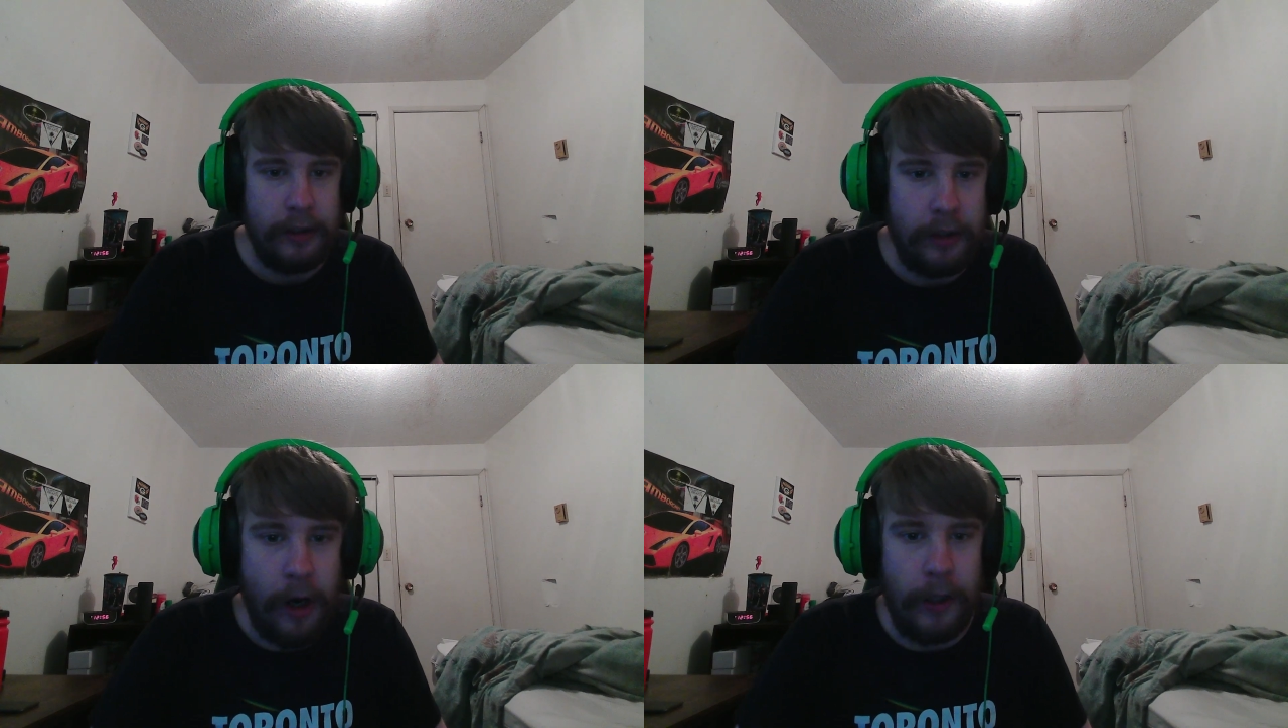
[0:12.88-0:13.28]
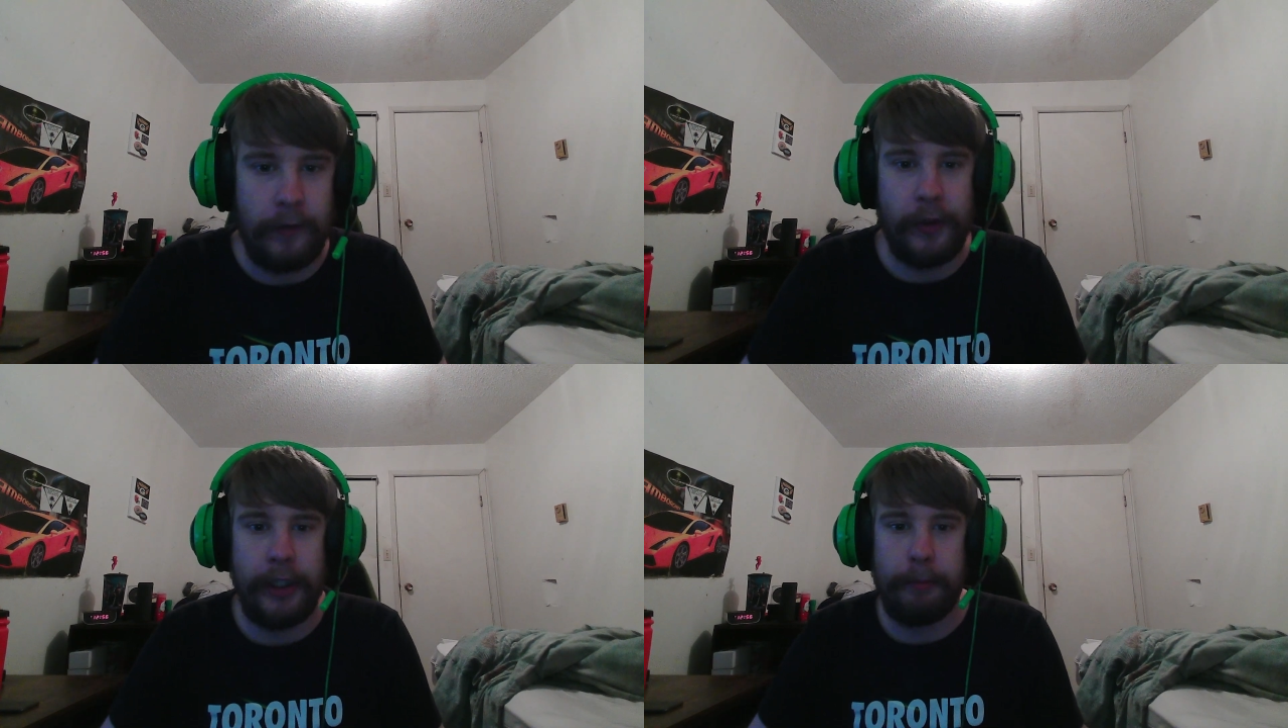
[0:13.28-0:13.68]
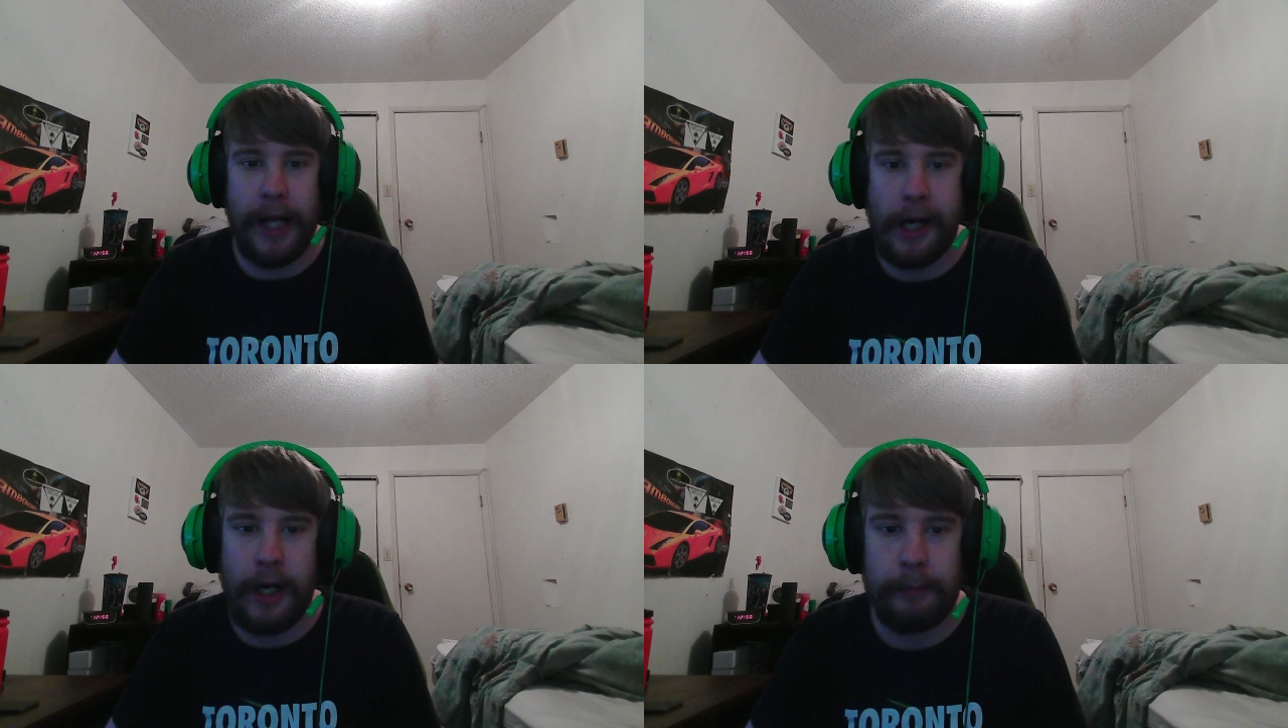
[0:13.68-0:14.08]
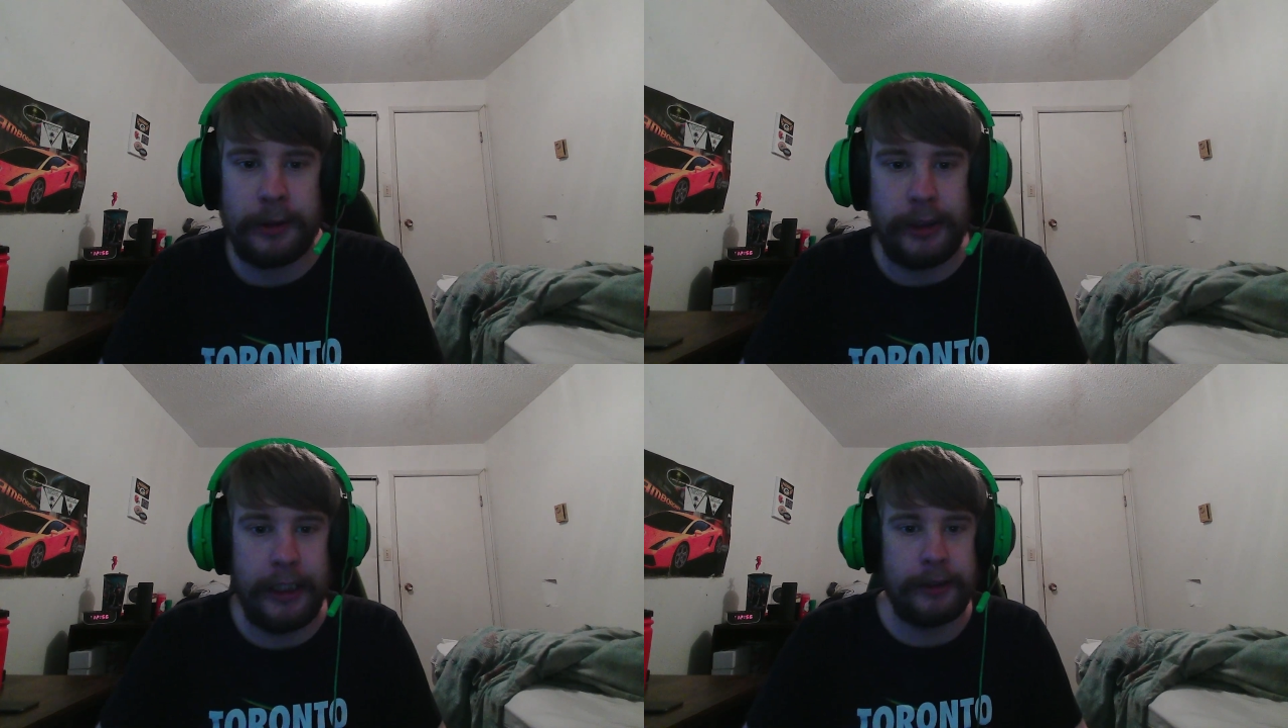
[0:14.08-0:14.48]
Call of Duty Black Ops
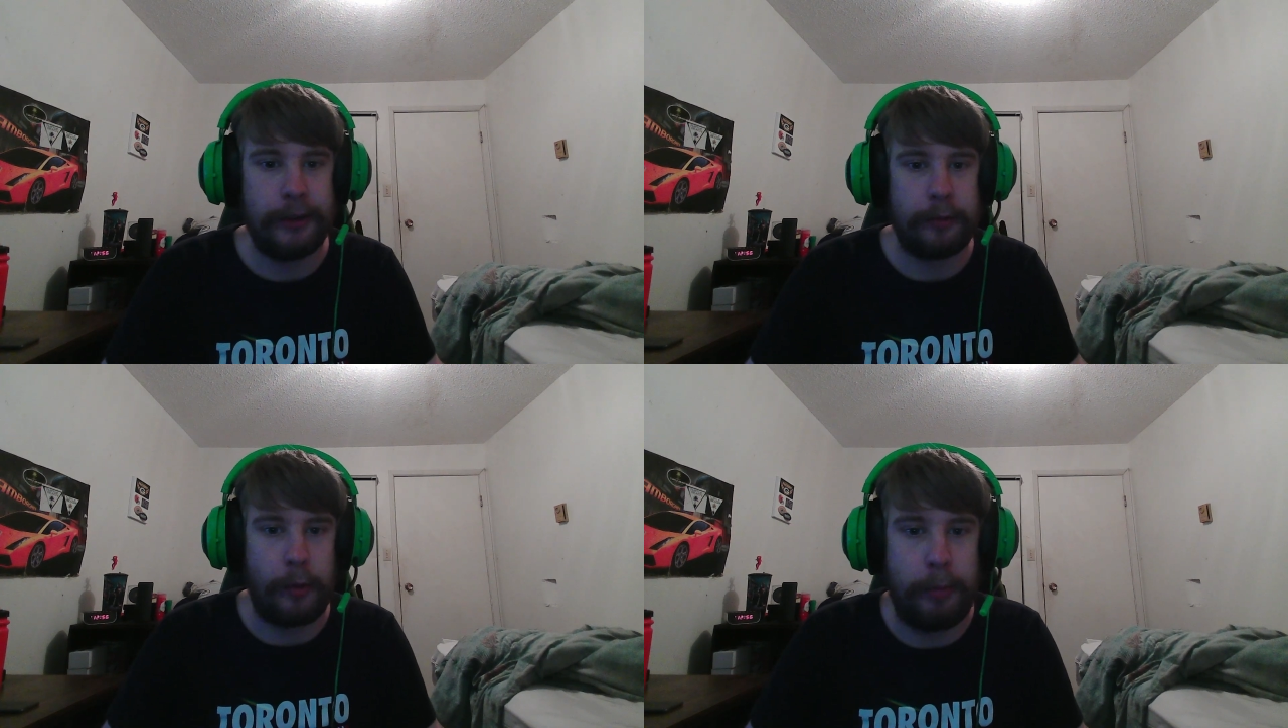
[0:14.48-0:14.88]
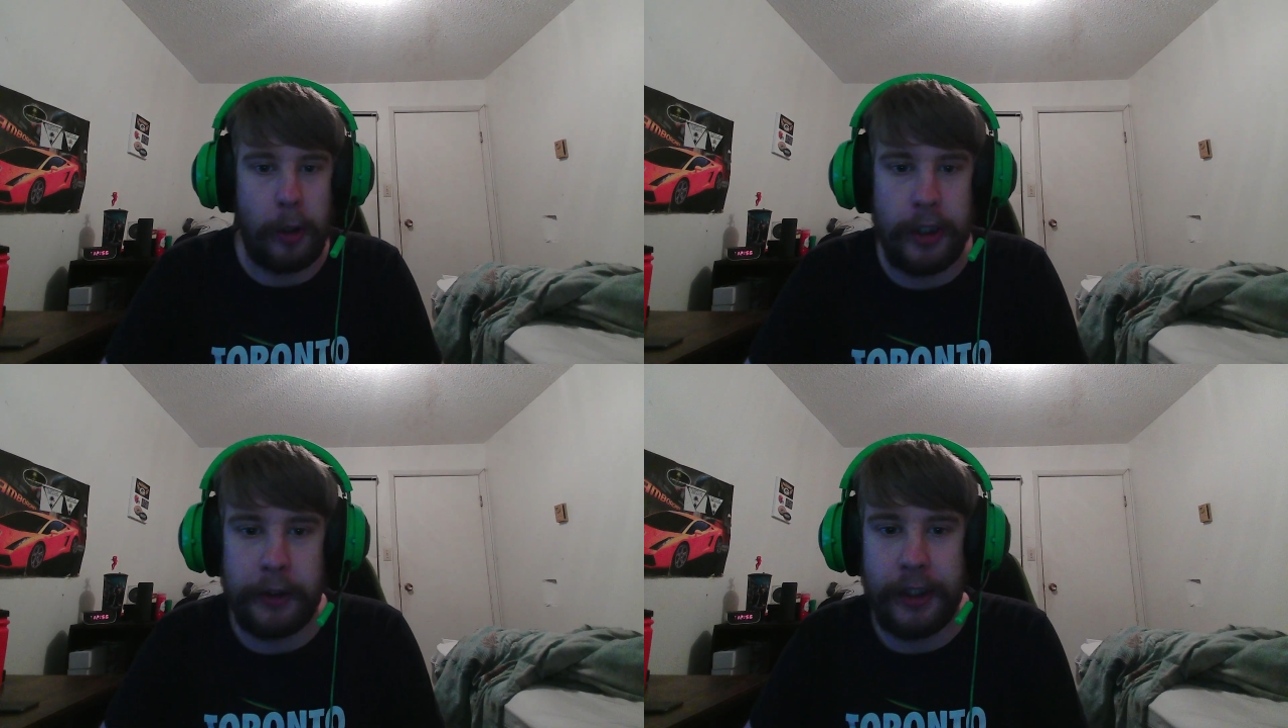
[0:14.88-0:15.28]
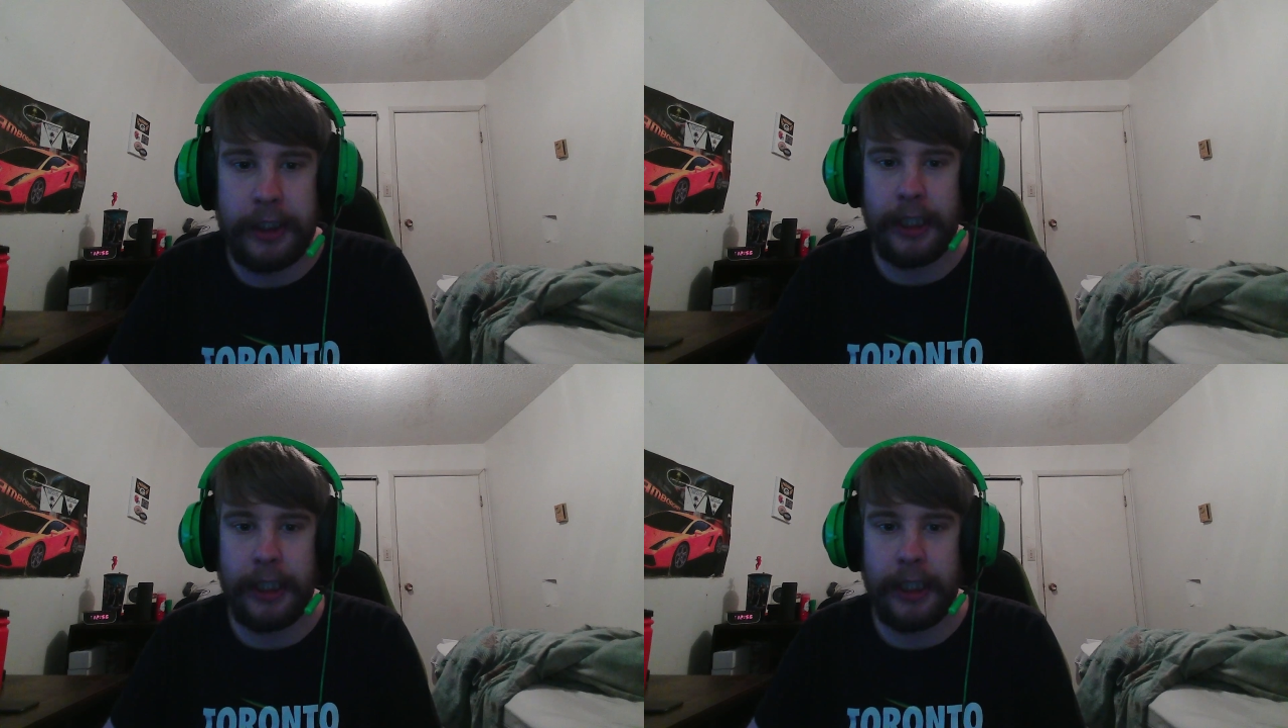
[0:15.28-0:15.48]
6 is reportedly